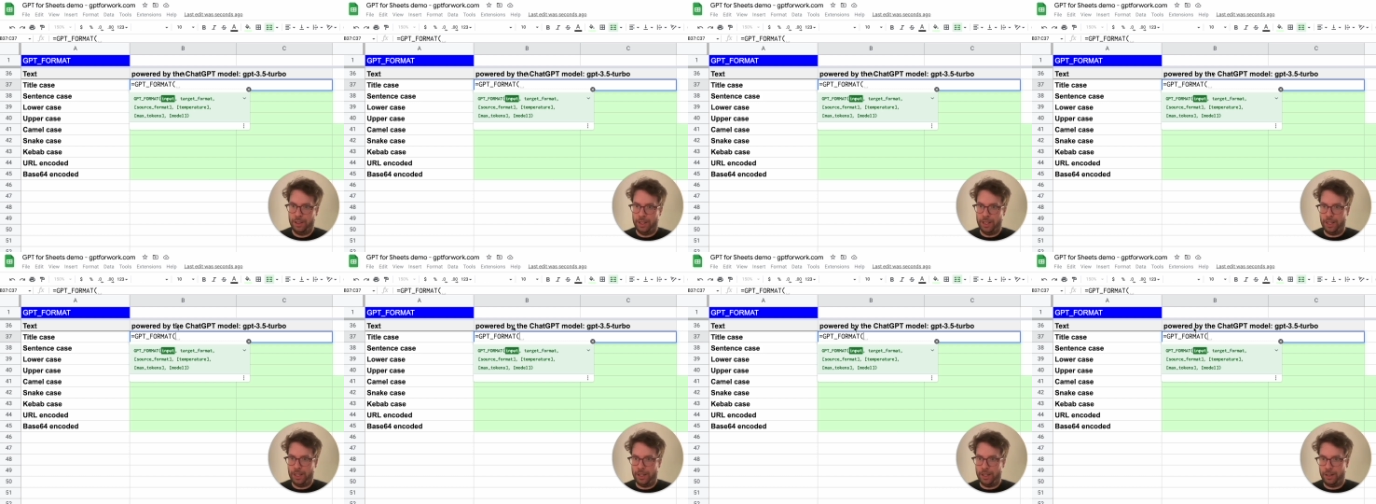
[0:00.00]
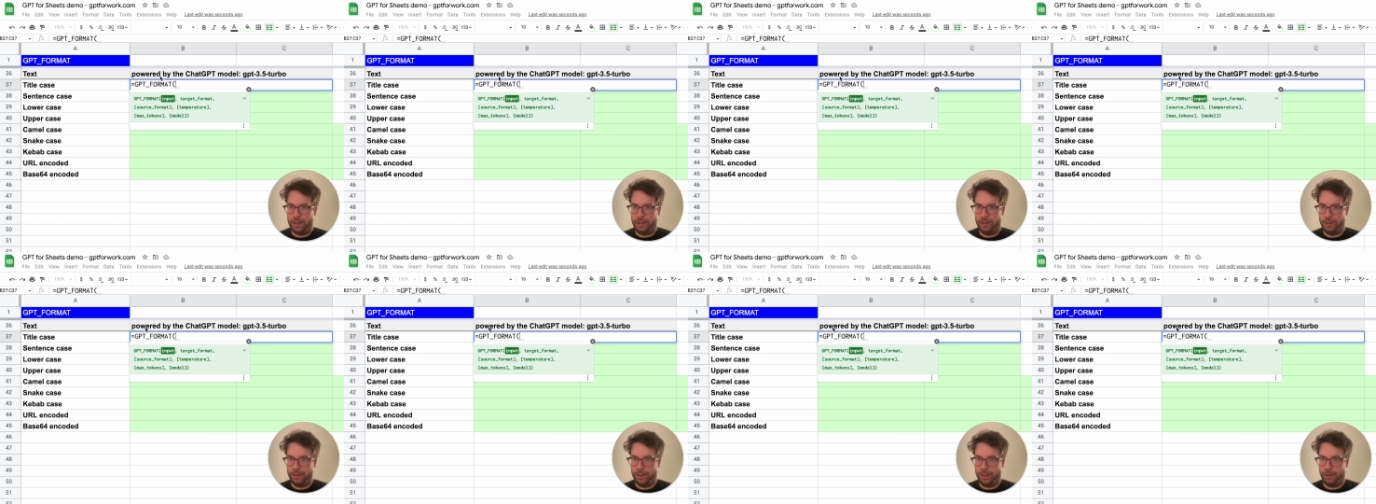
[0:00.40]

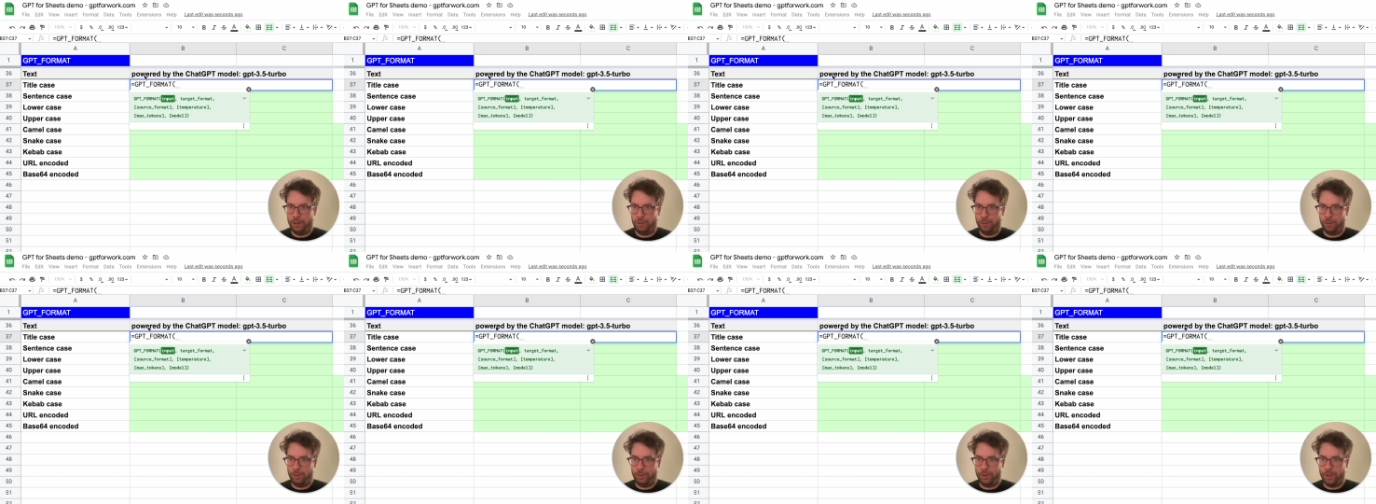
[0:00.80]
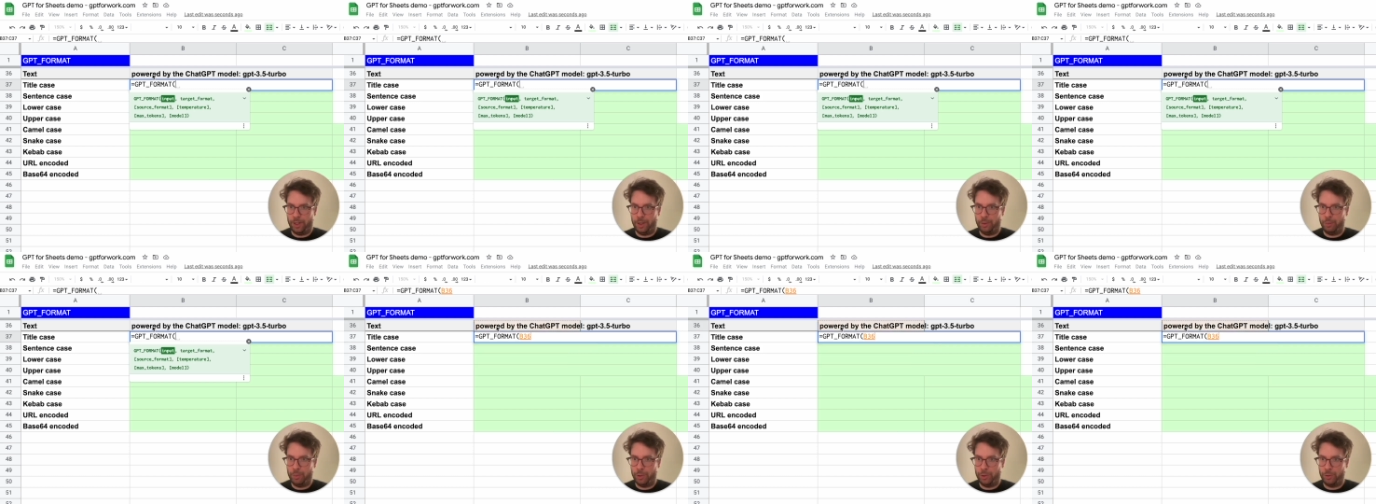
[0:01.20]
and I, the
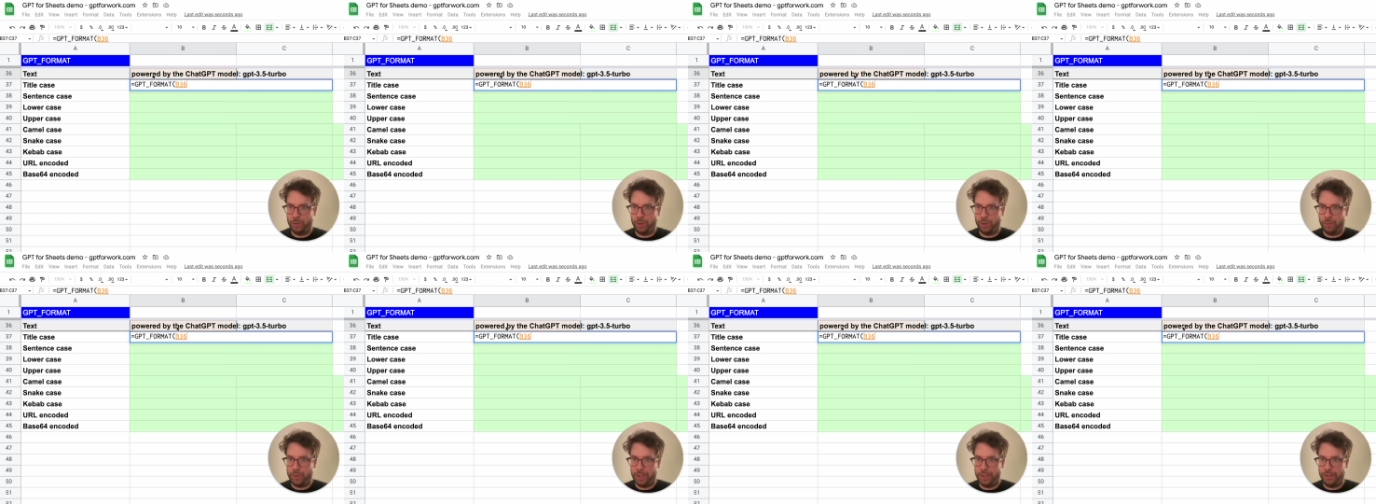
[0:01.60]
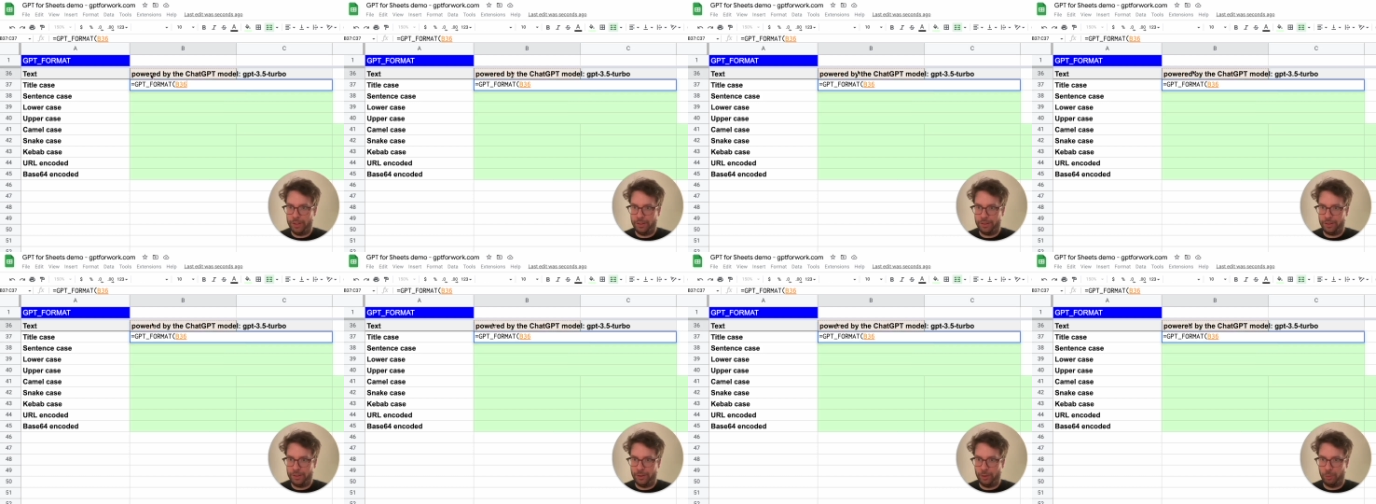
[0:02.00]
input will be
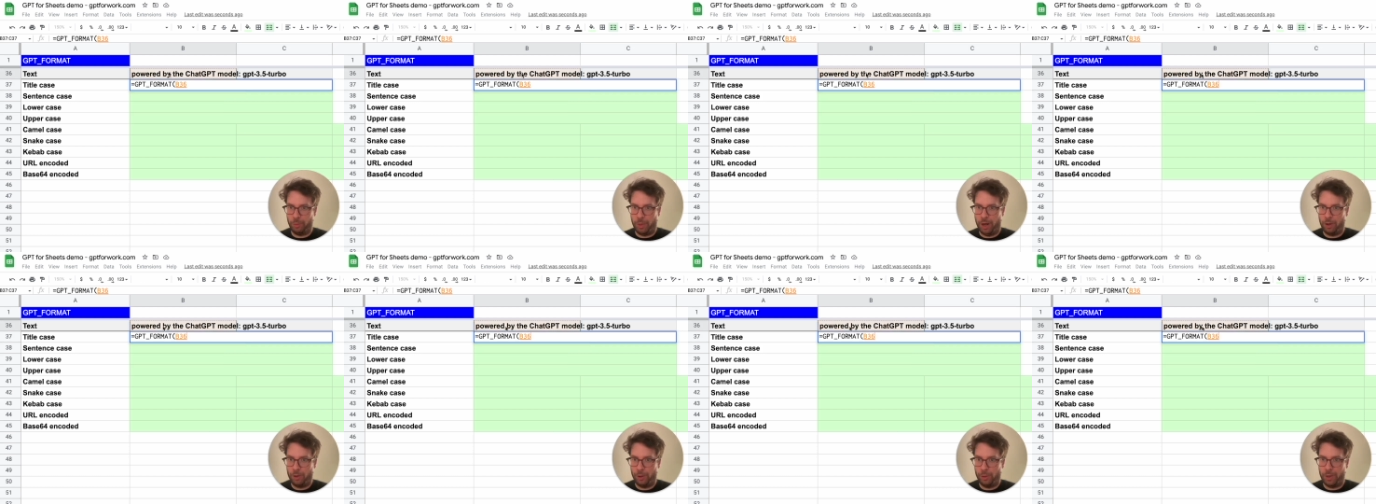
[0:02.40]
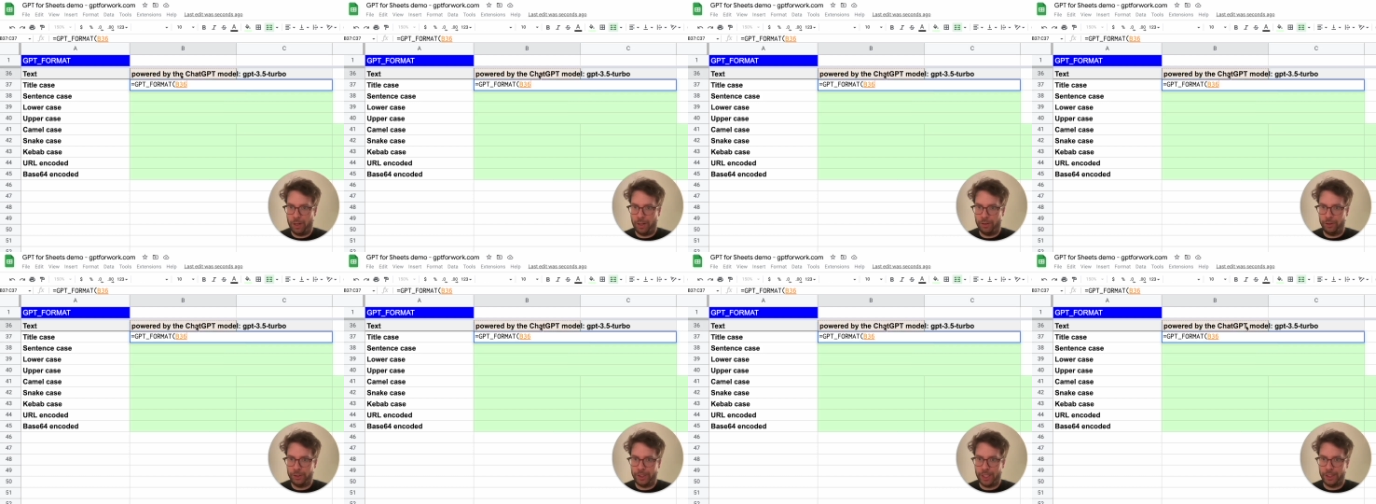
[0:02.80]
this here, powered by
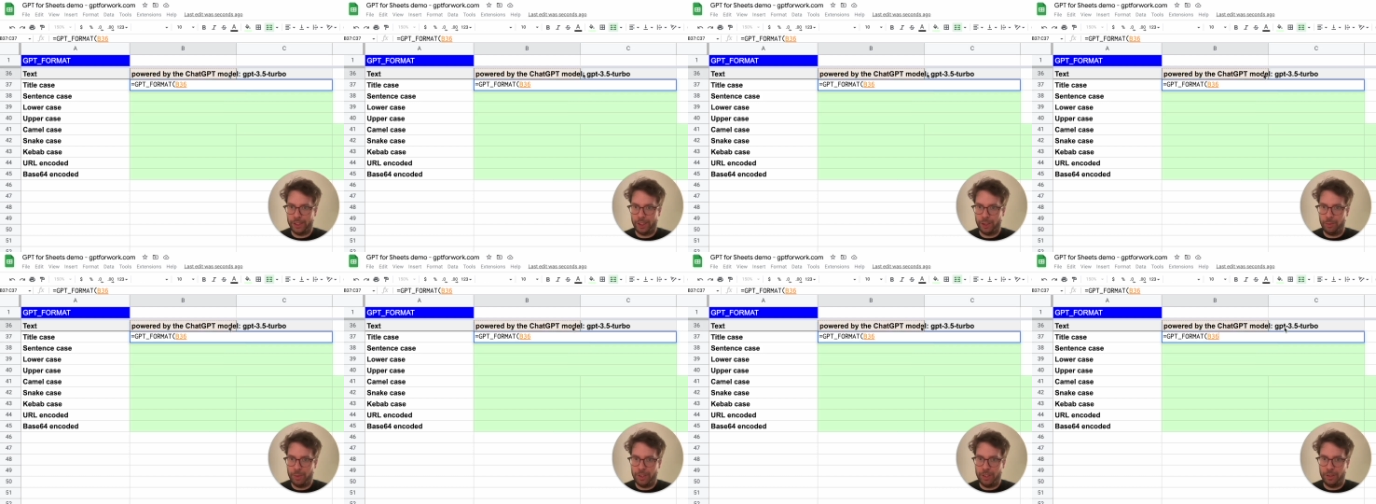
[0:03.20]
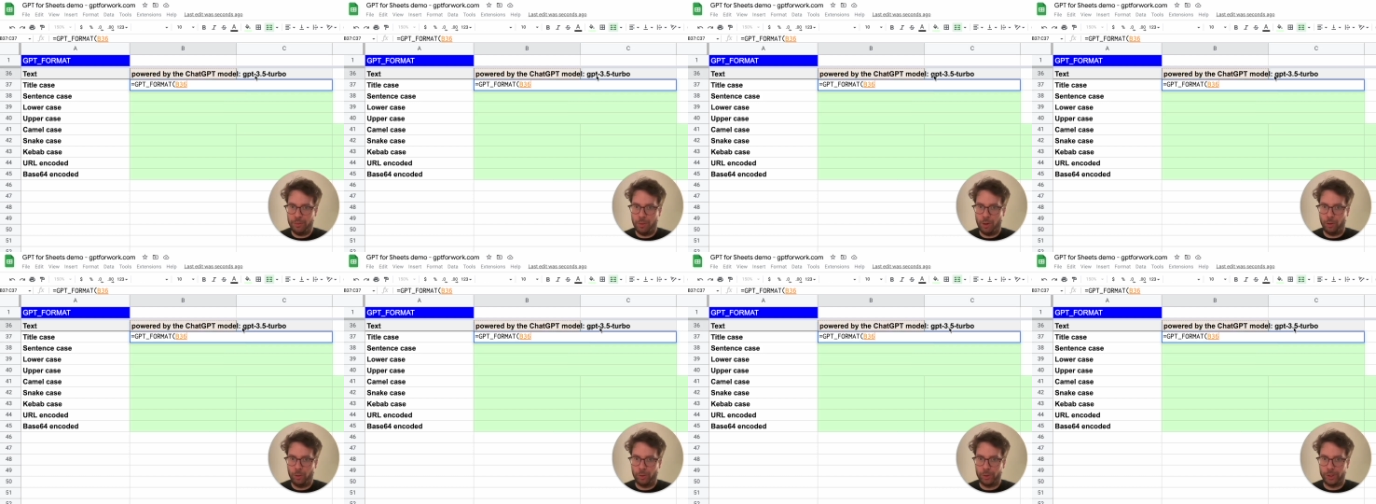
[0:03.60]
the ChatGPT
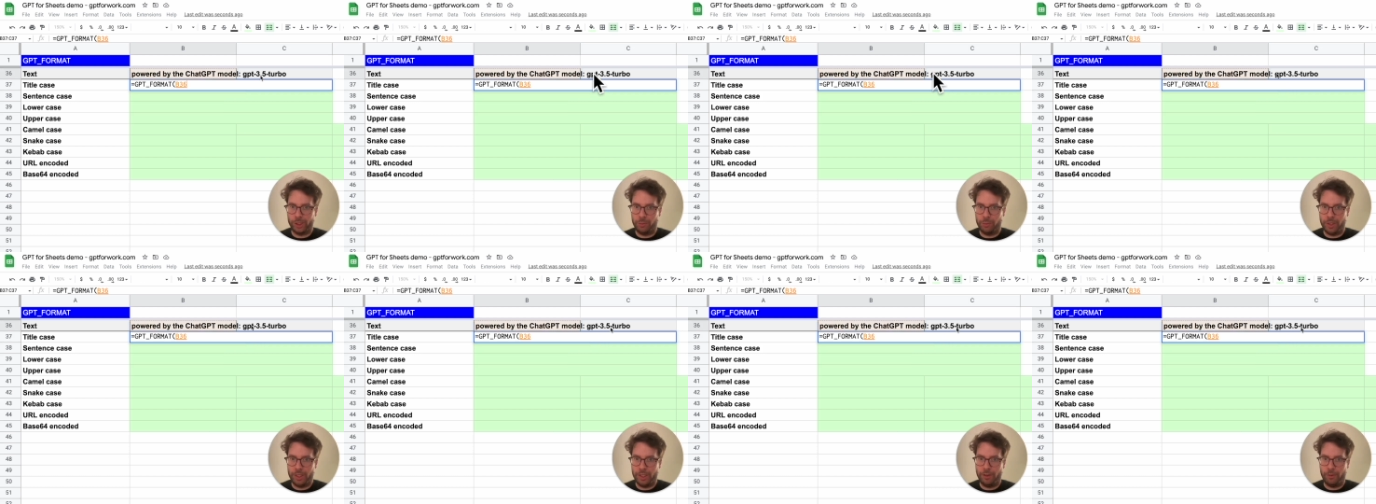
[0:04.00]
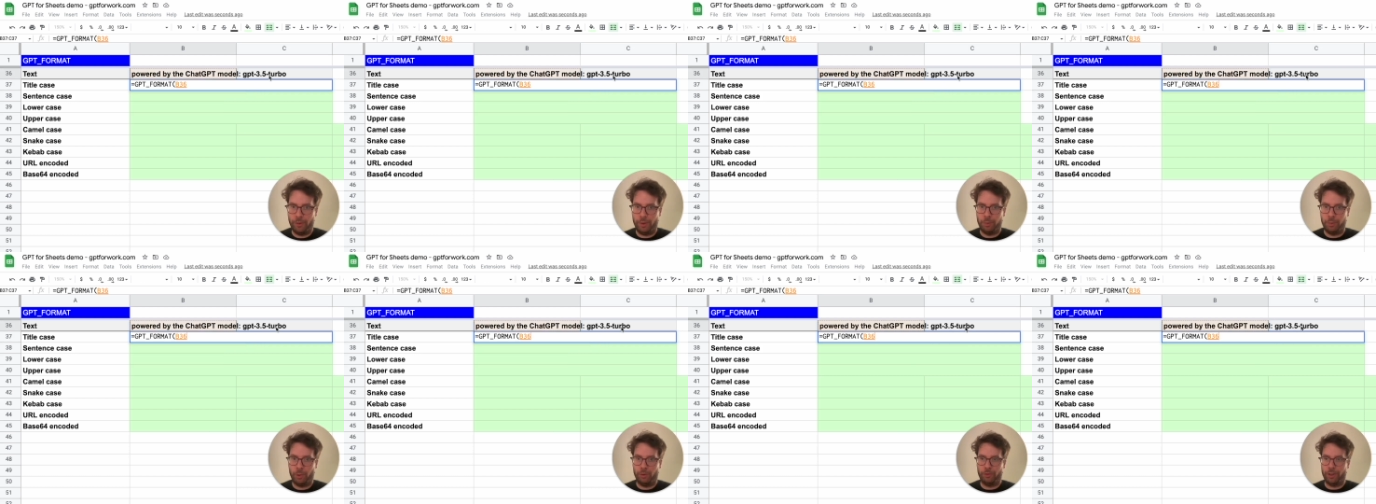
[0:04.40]
model GPT
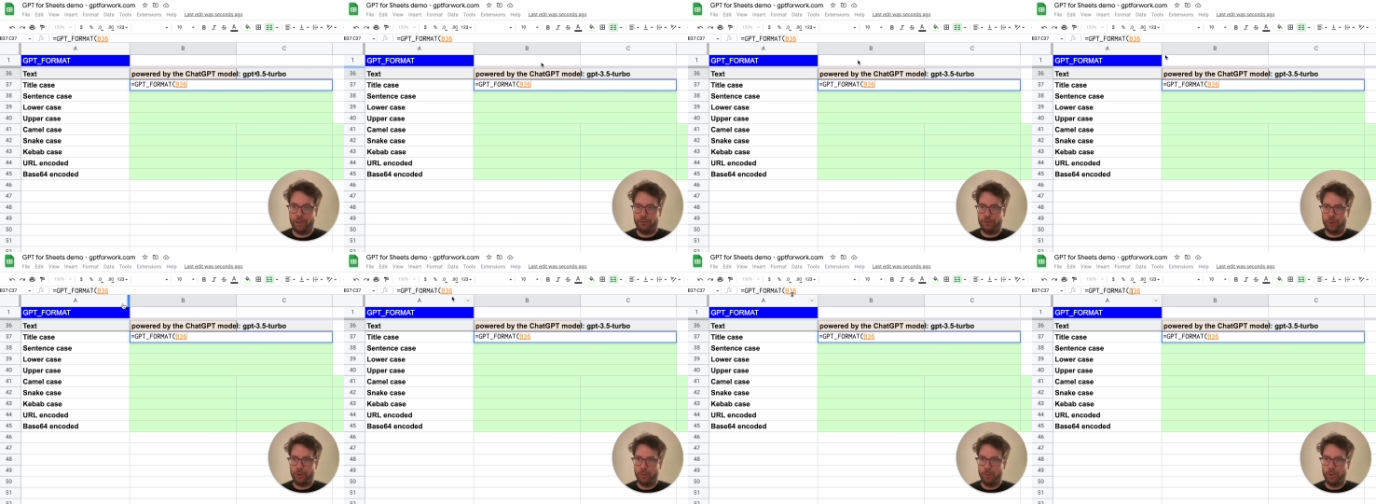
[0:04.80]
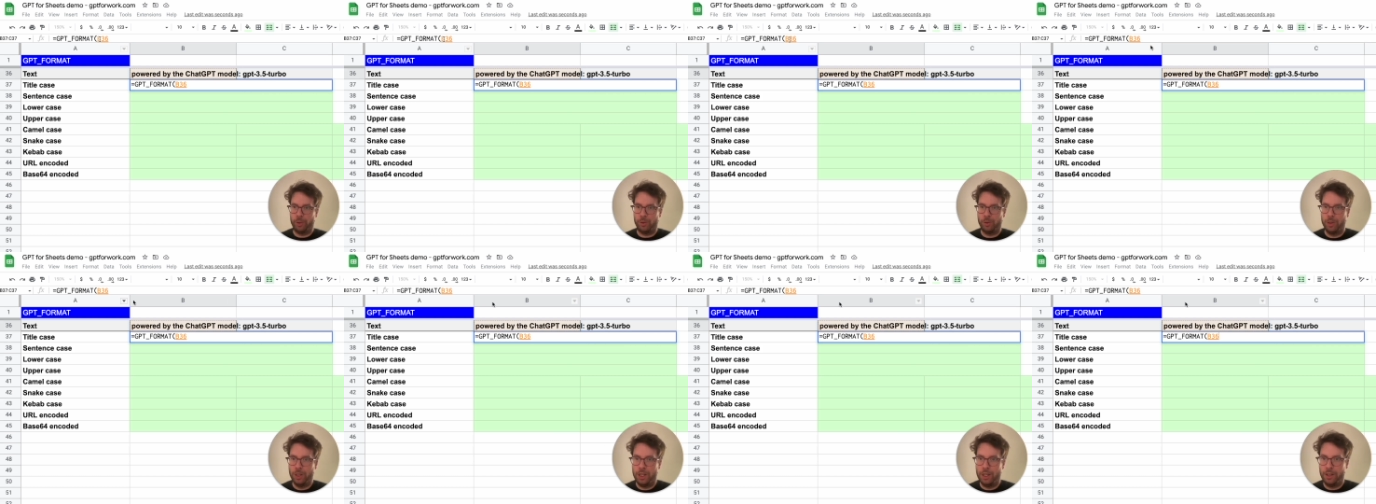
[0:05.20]
3.5 Turbo.